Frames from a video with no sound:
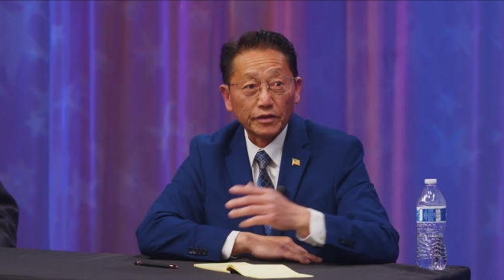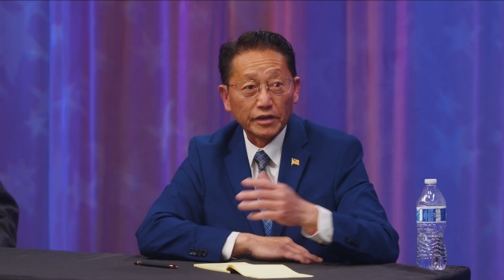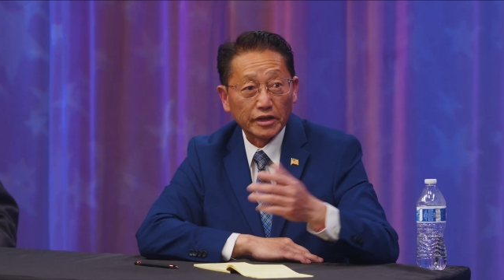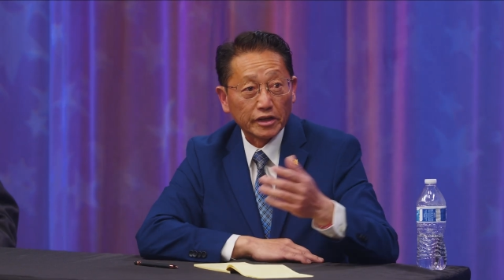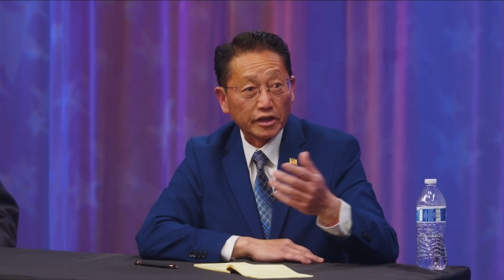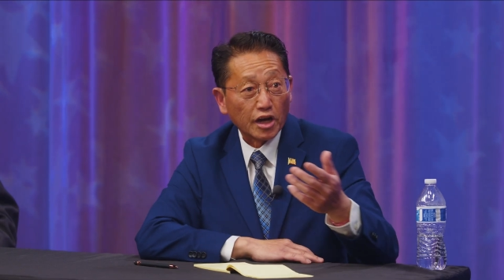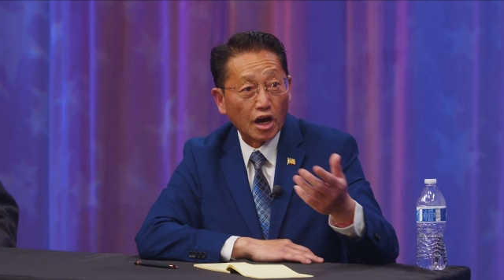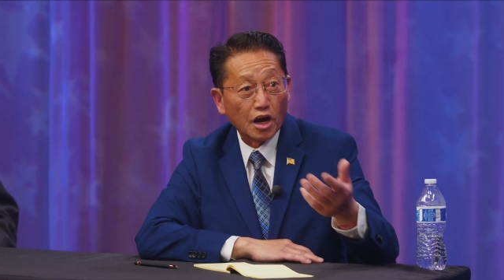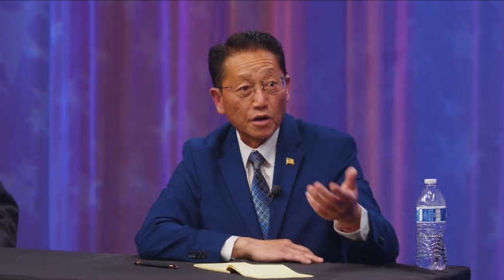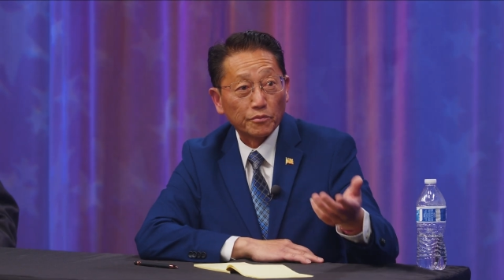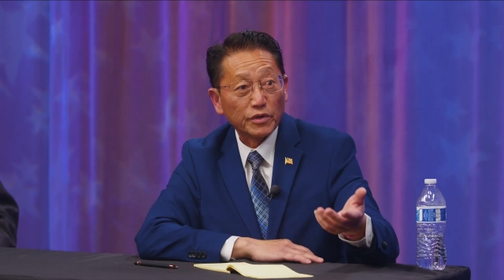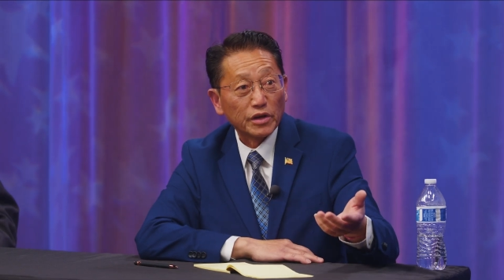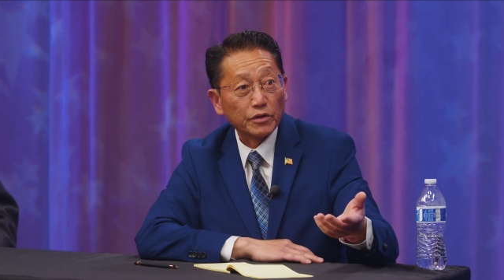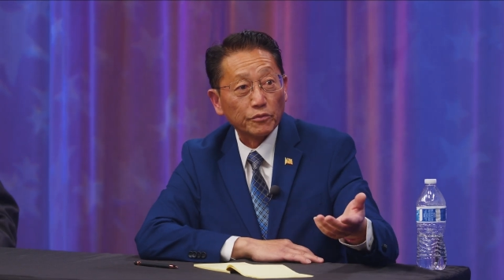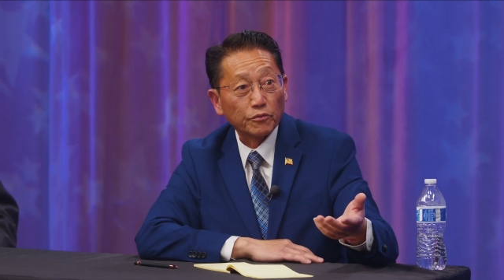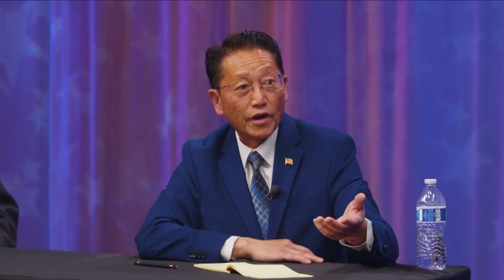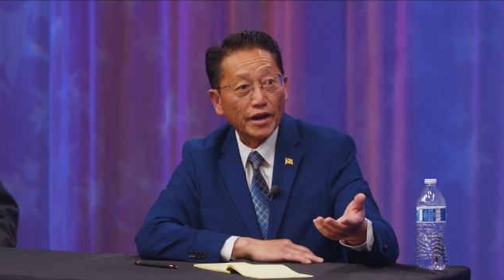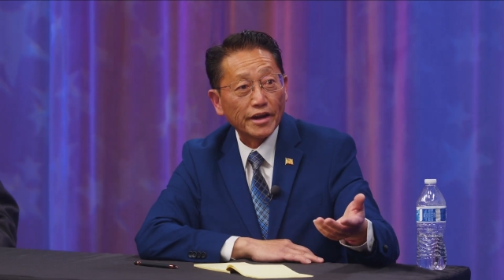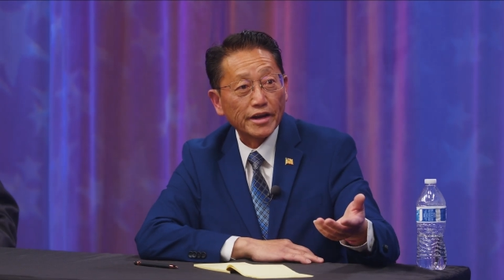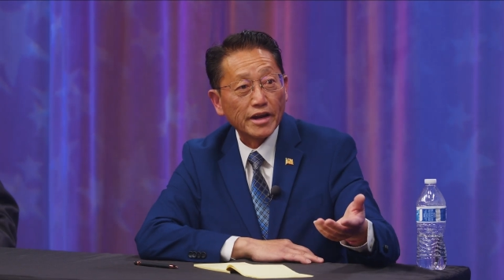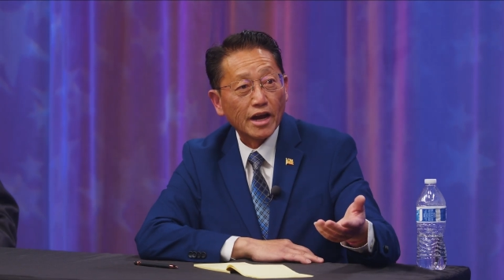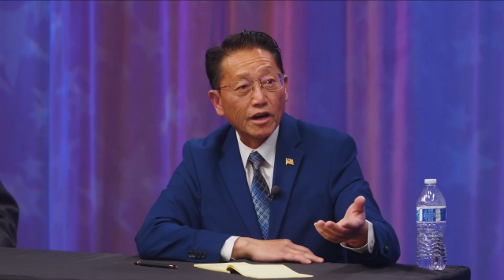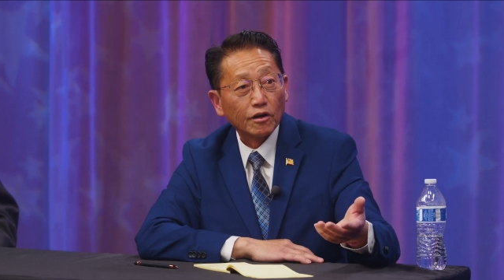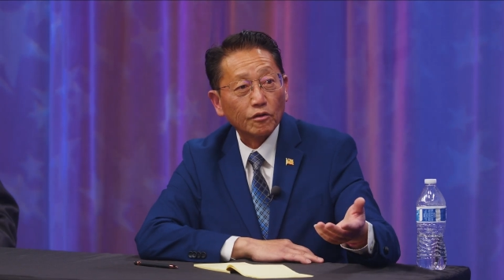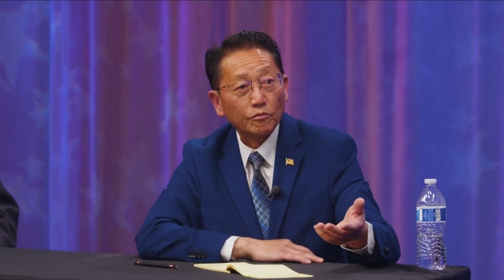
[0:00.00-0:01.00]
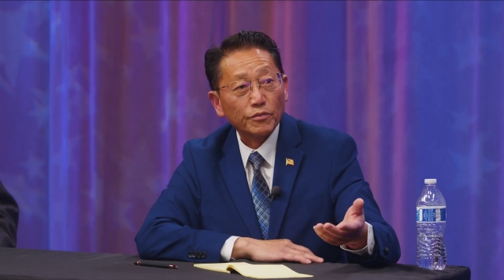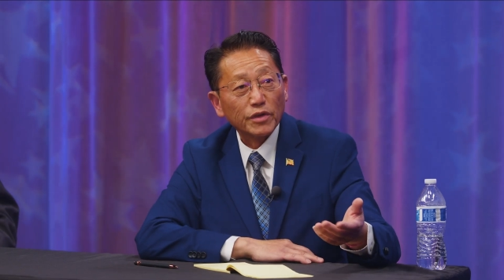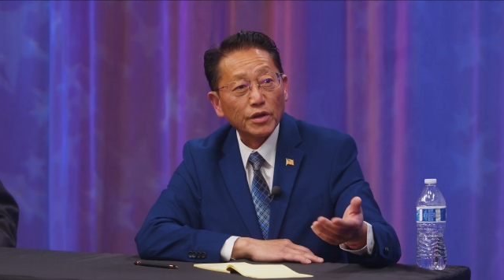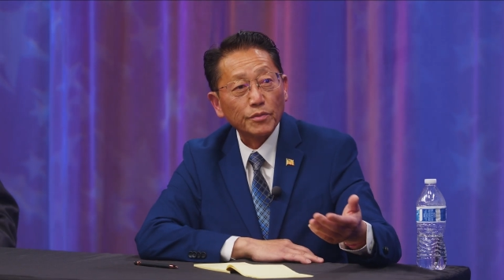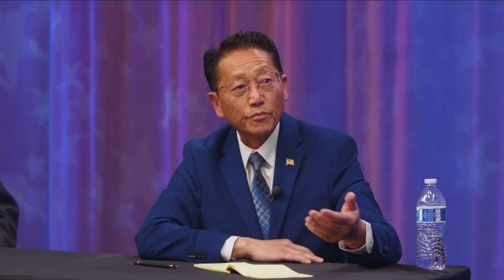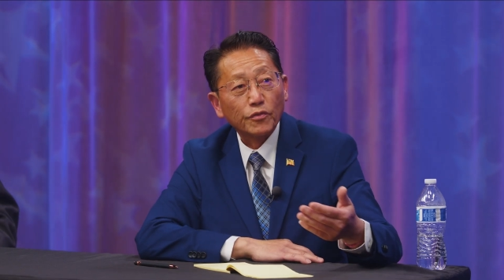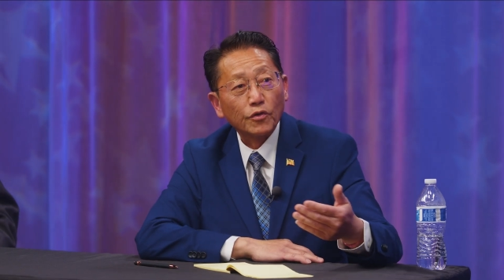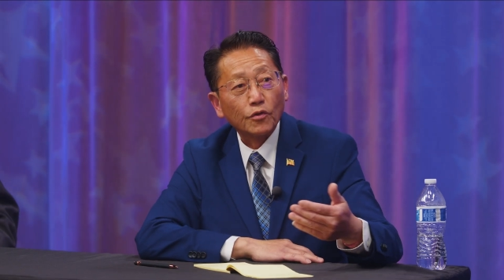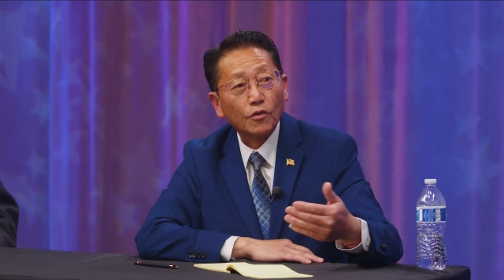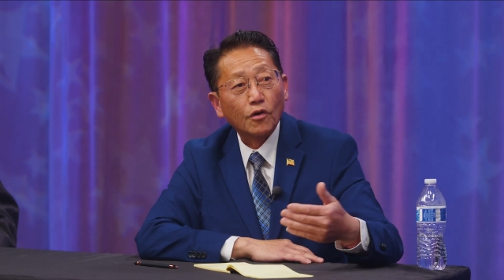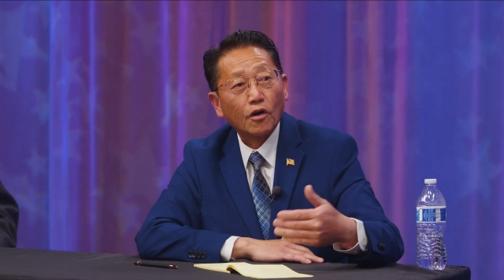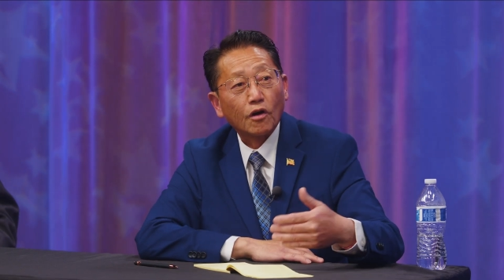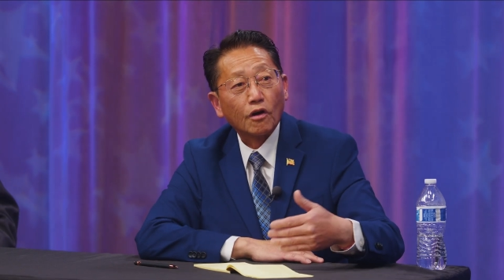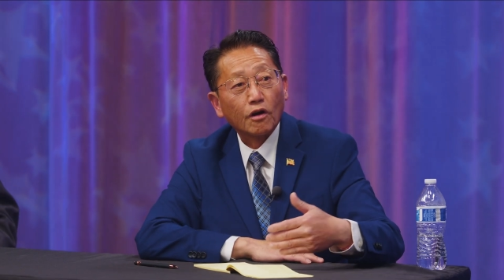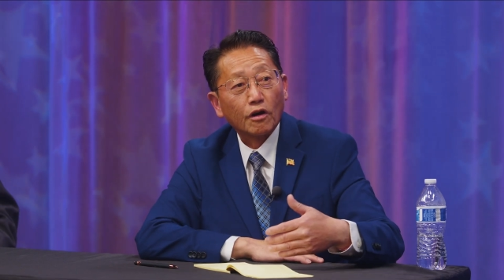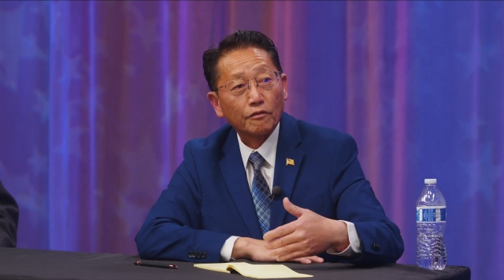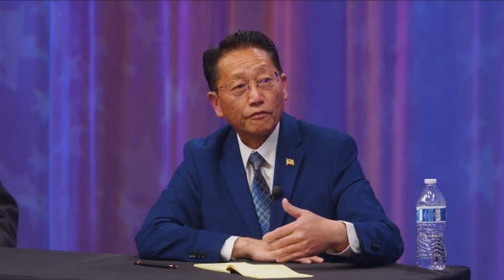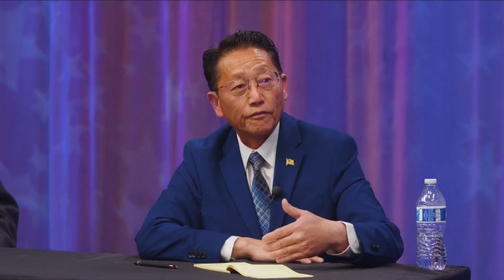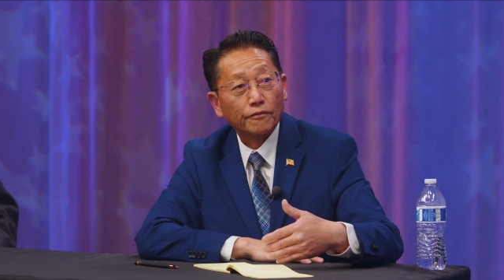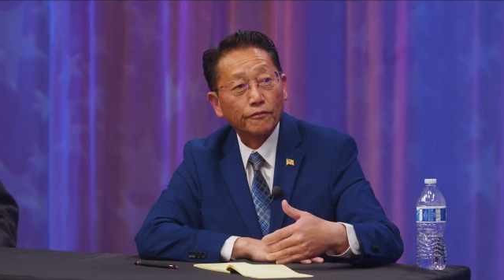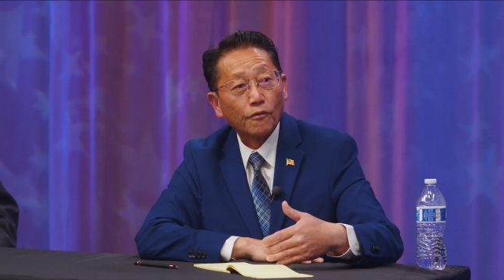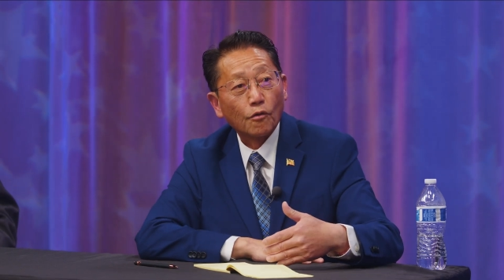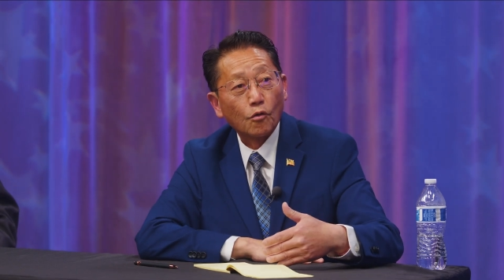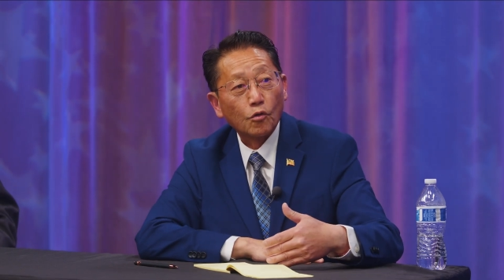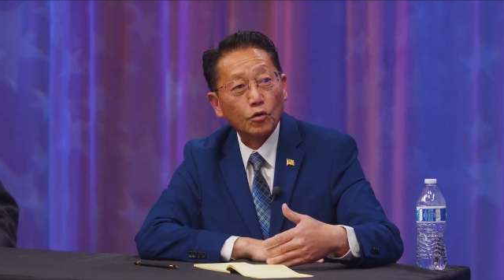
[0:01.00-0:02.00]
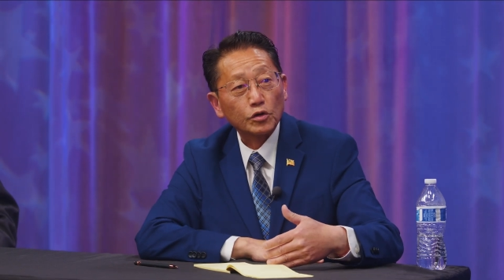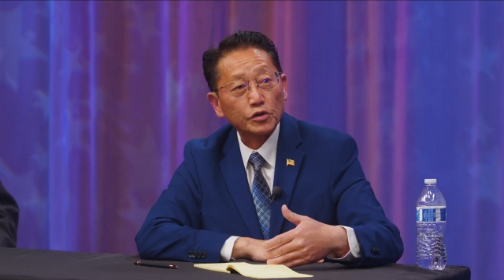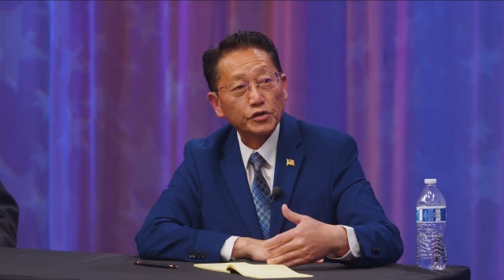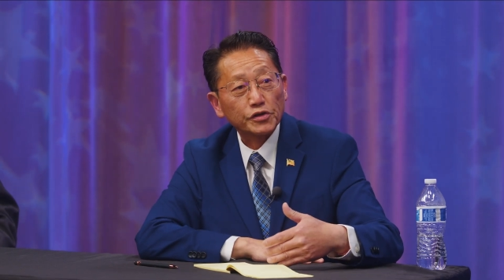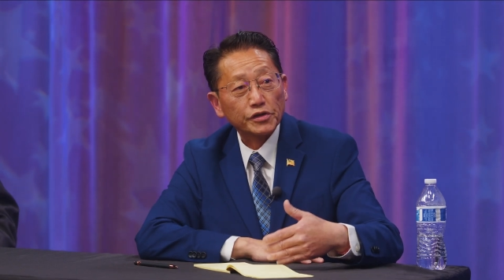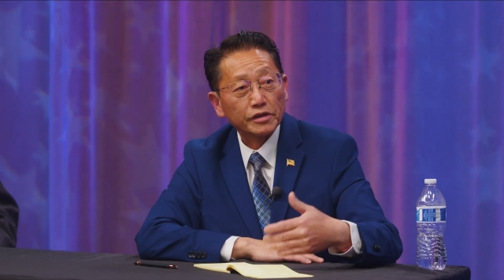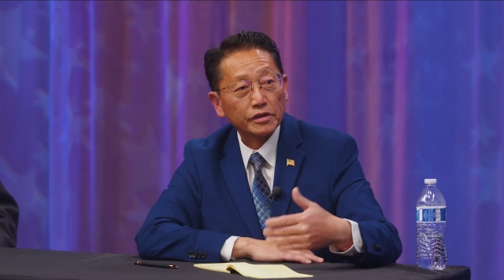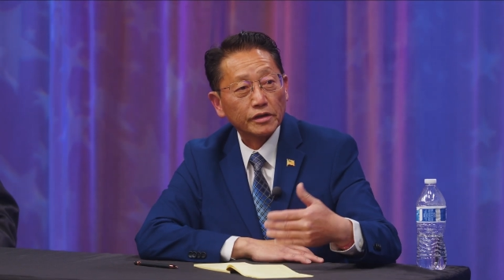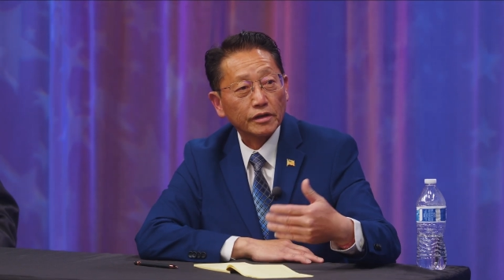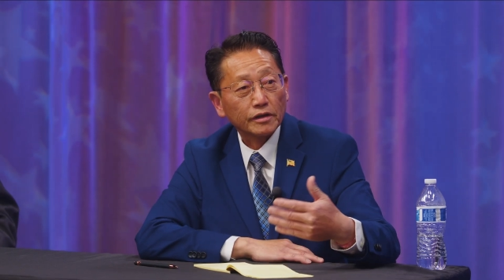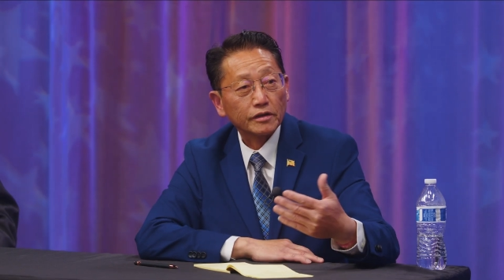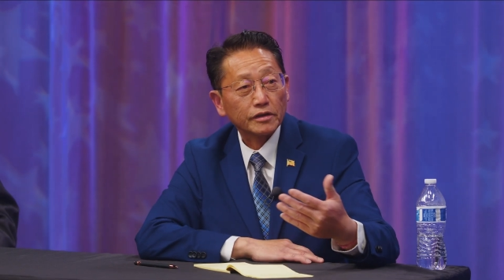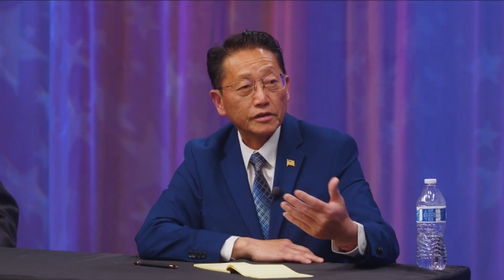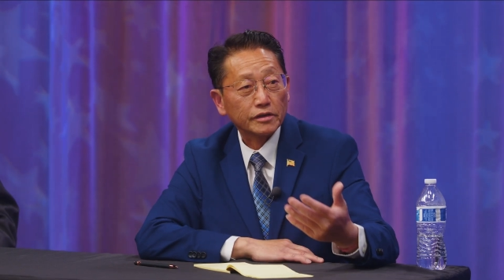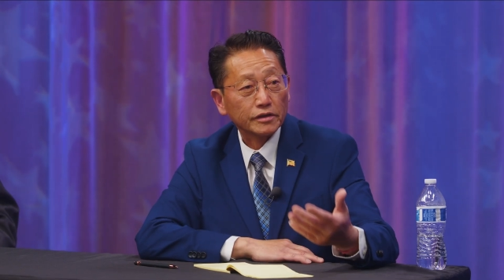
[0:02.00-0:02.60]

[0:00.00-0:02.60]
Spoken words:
the economy right now, people are forced